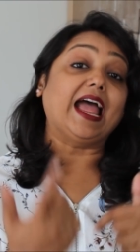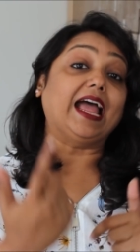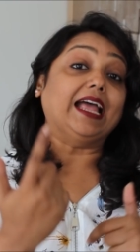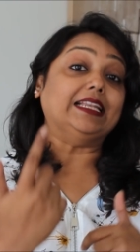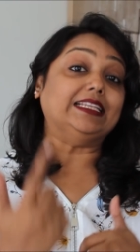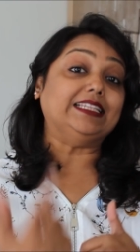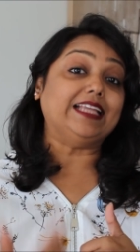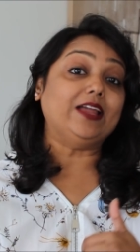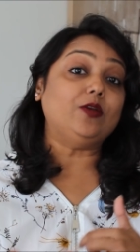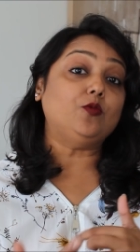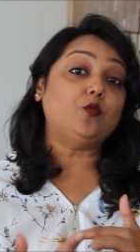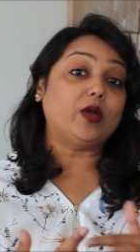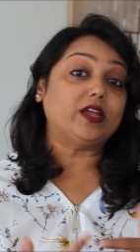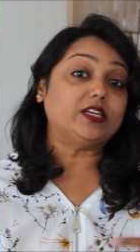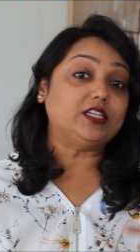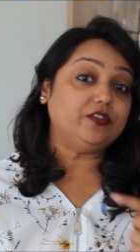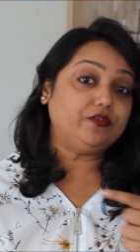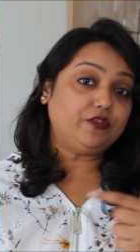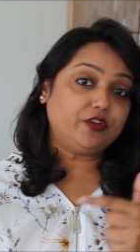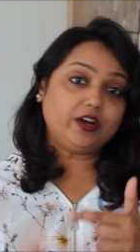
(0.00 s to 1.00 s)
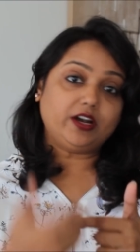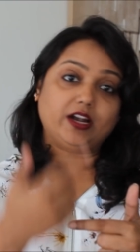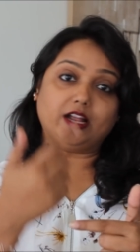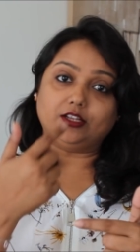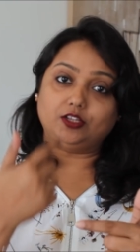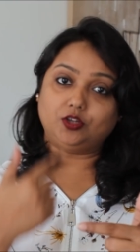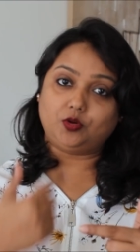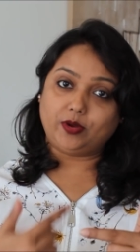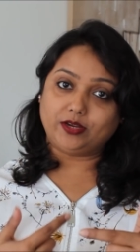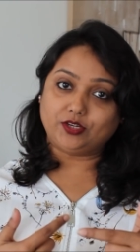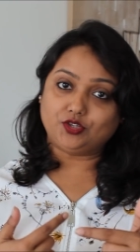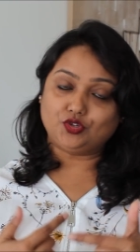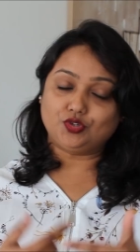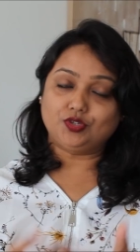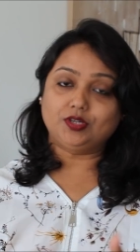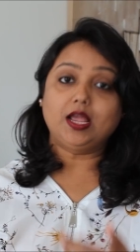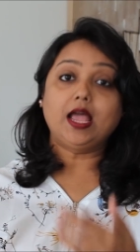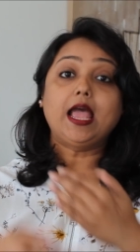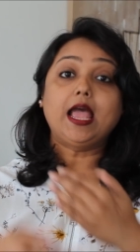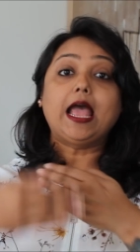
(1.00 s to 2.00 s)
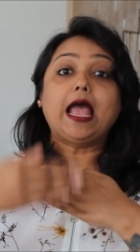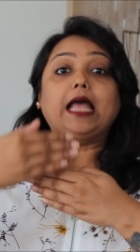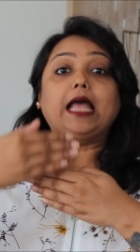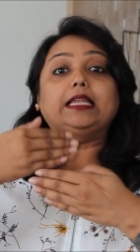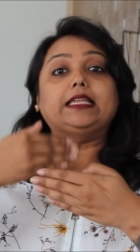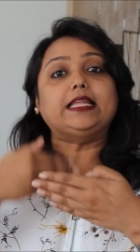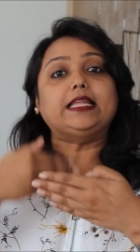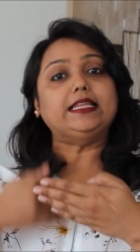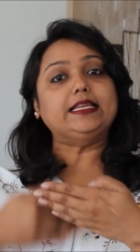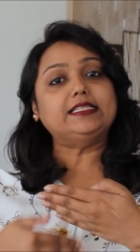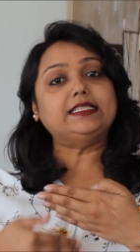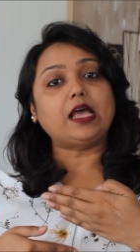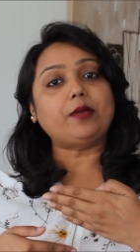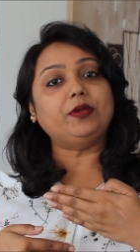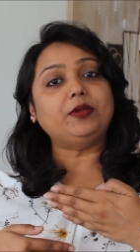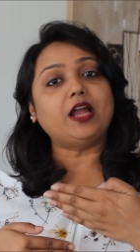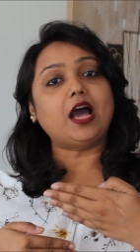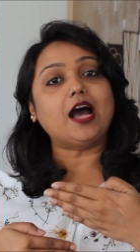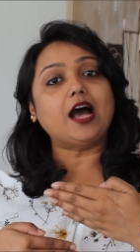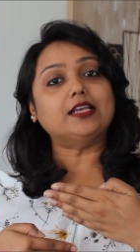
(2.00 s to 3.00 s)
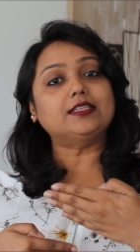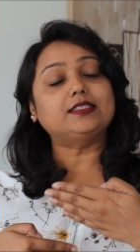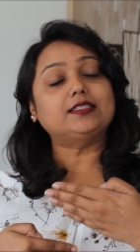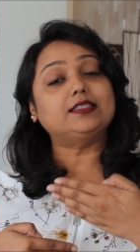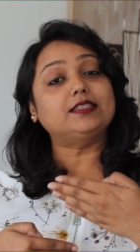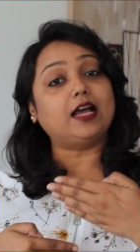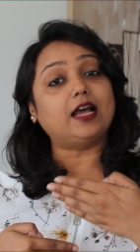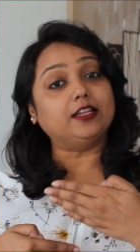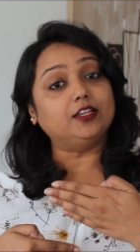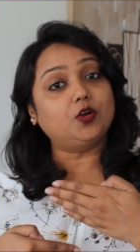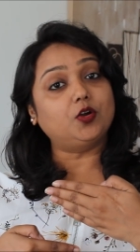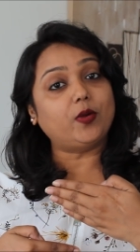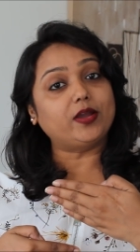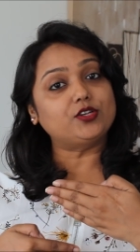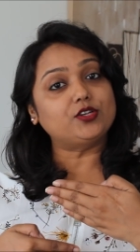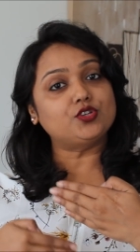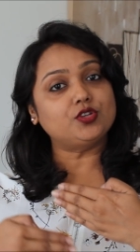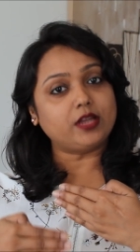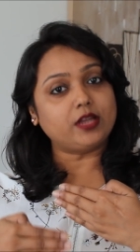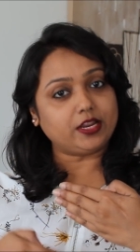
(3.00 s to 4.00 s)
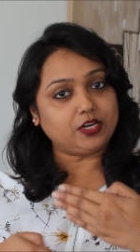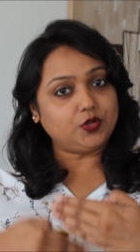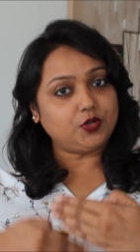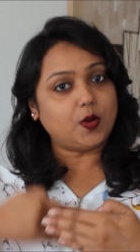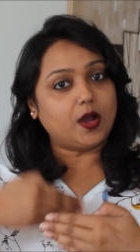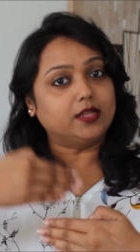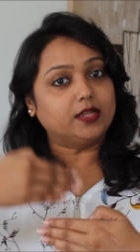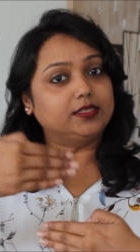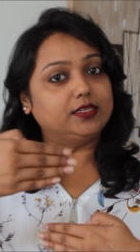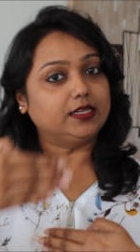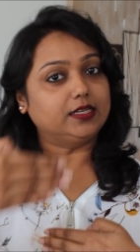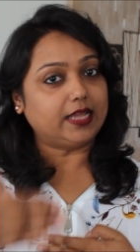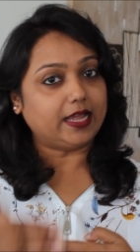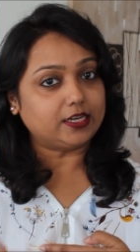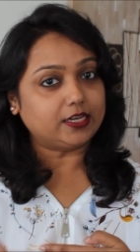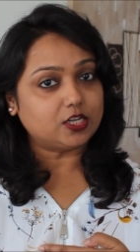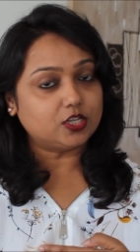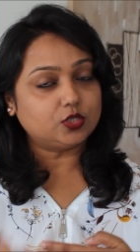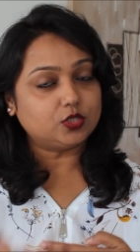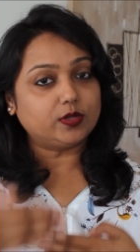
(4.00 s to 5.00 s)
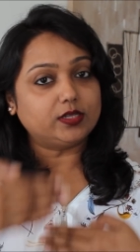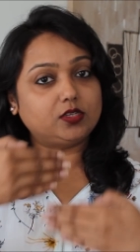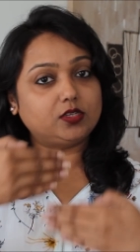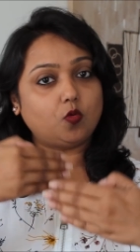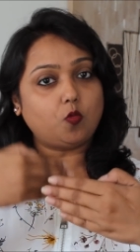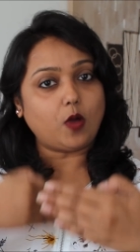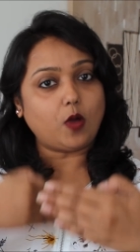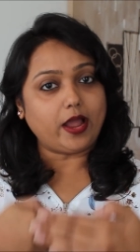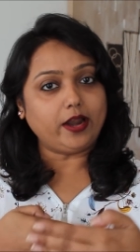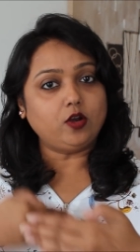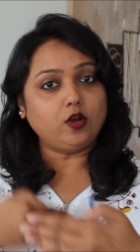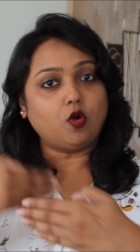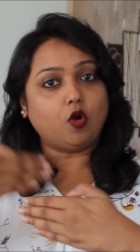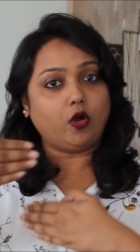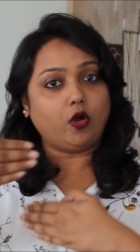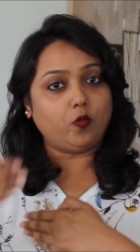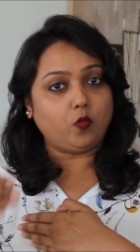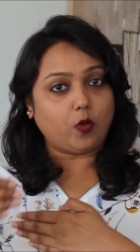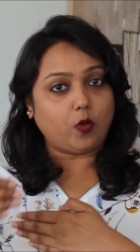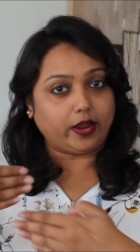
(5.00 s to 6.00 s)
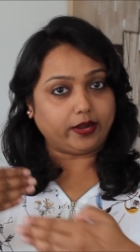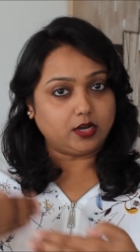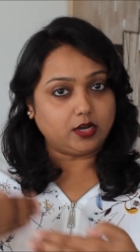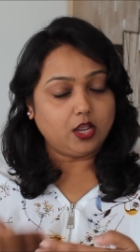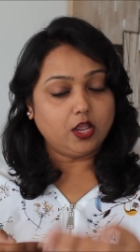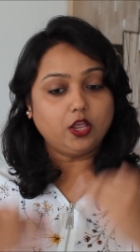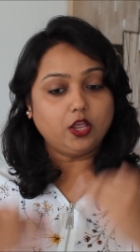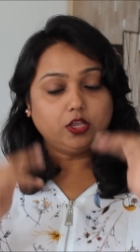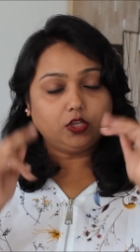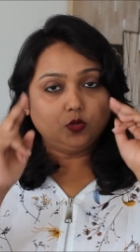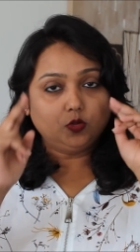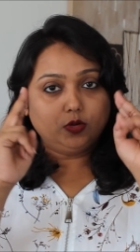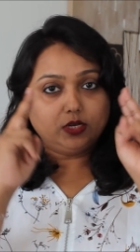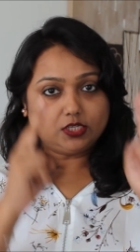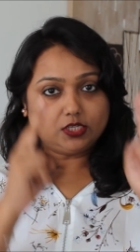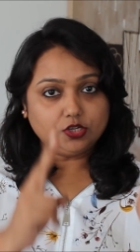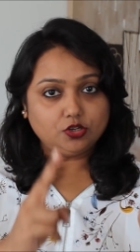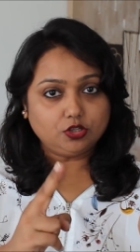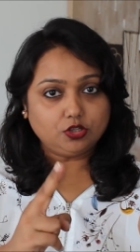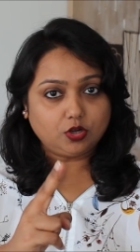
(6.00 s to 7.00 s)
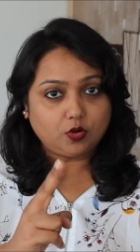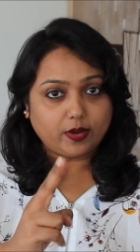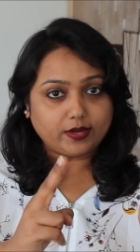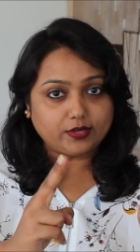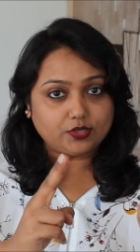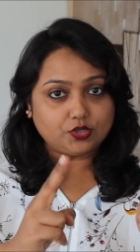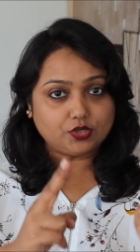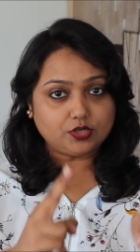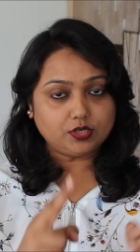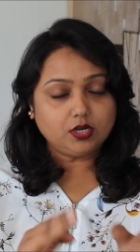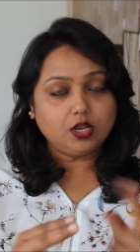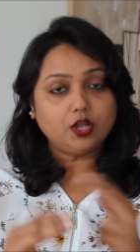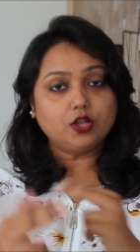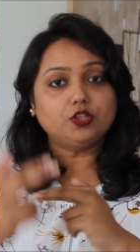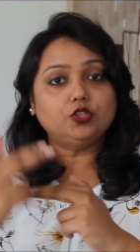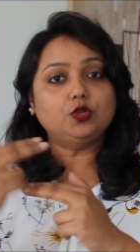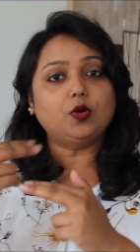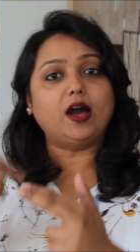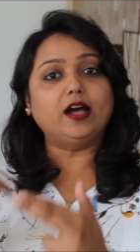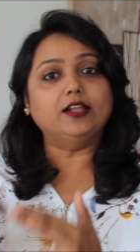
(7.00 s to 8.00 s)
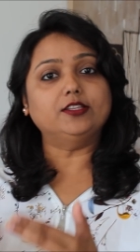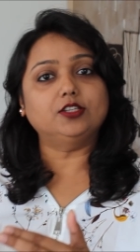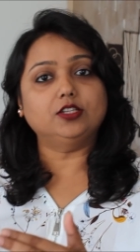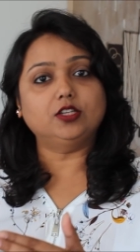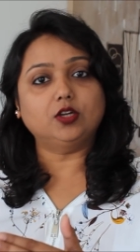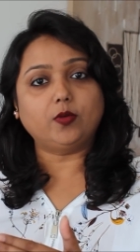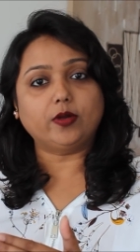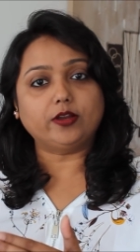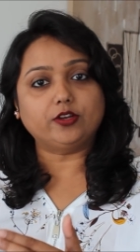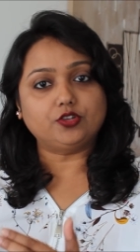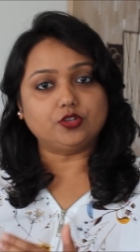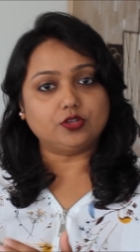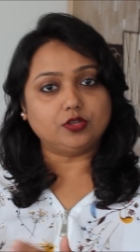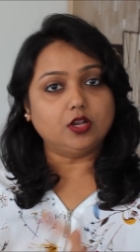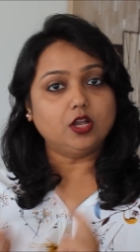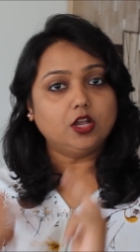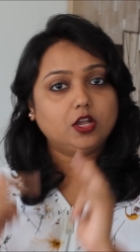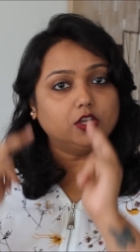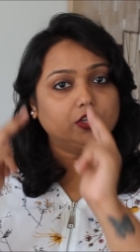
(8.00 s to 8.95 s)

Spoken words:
and then waiting for another question. Then the examiner asks the other question and you answer that. So it's a one-on-one. You listen to the question, you answer the question.